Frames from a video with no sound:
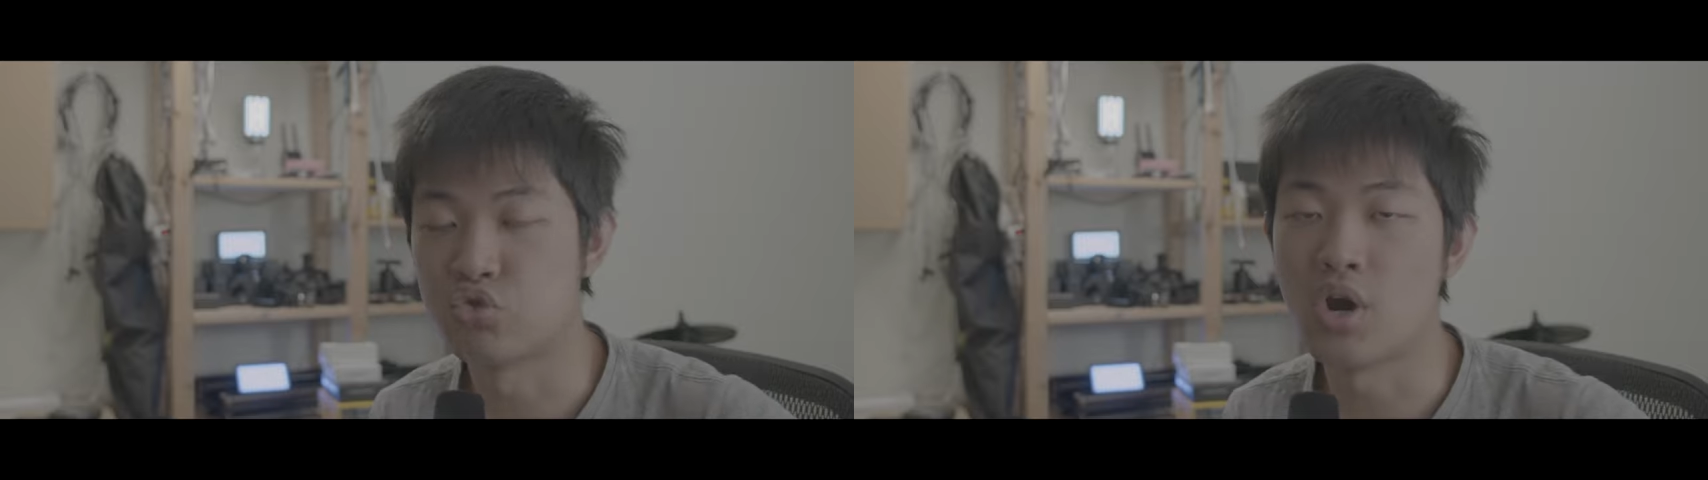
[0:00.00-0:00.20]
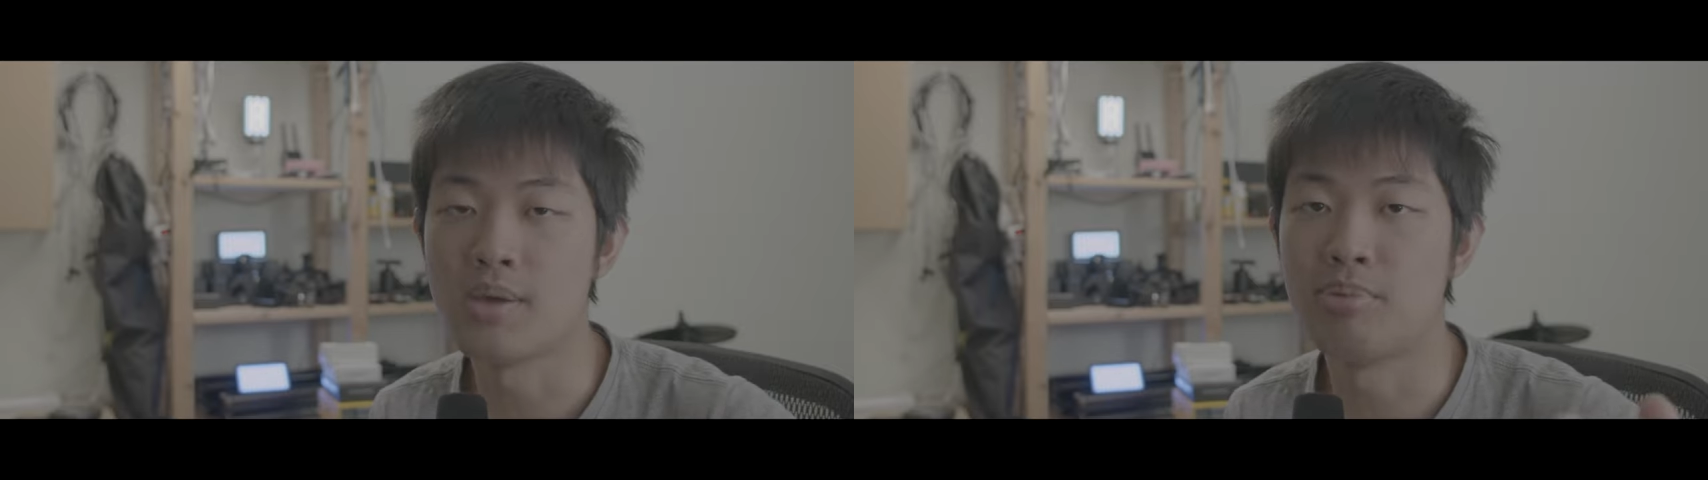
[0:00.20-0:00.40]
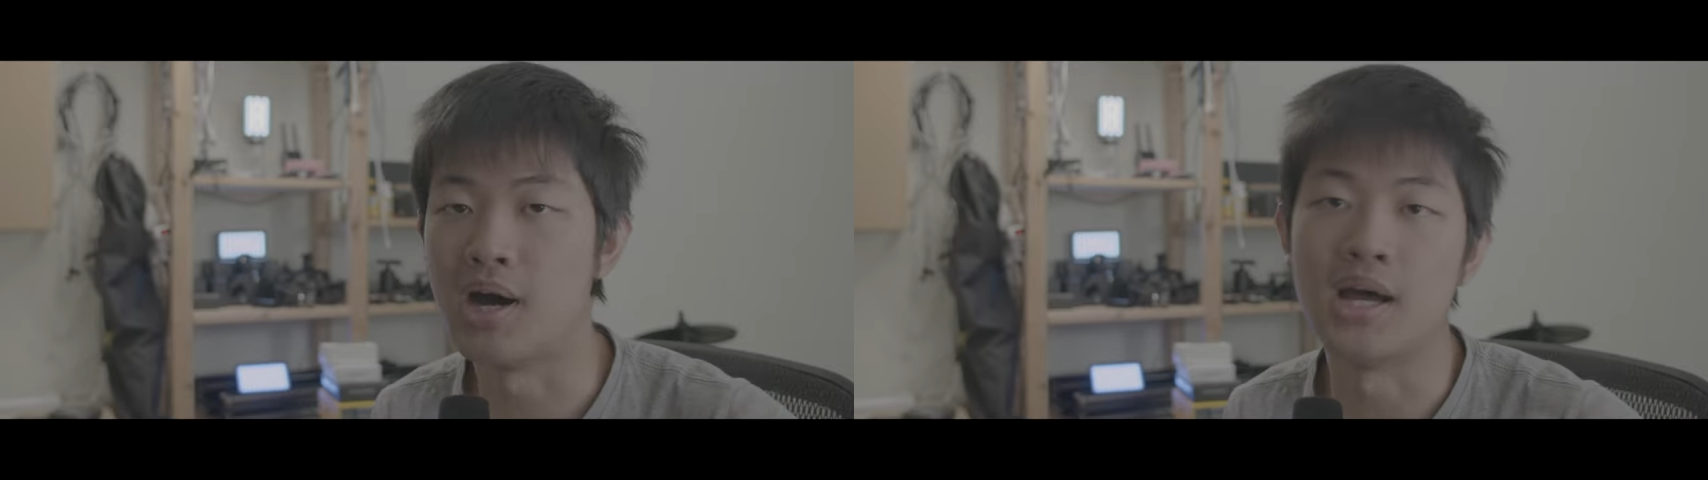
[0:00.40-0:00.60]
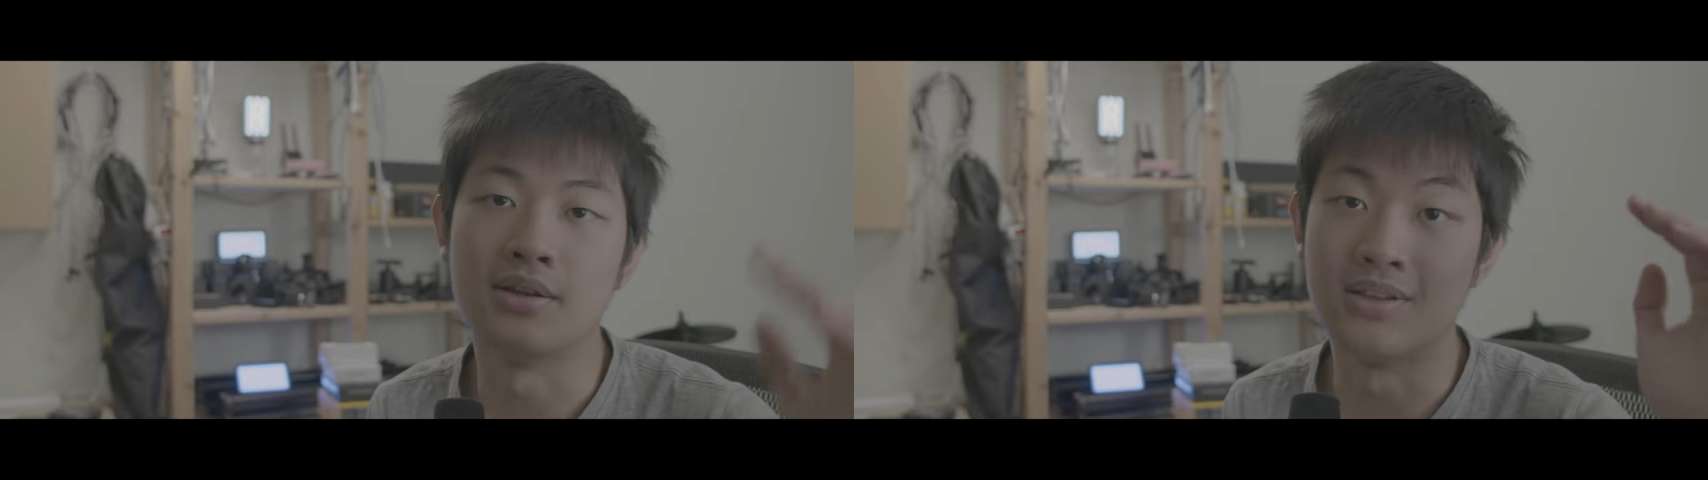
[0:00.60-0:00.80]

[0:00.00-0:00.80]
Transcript: tripod.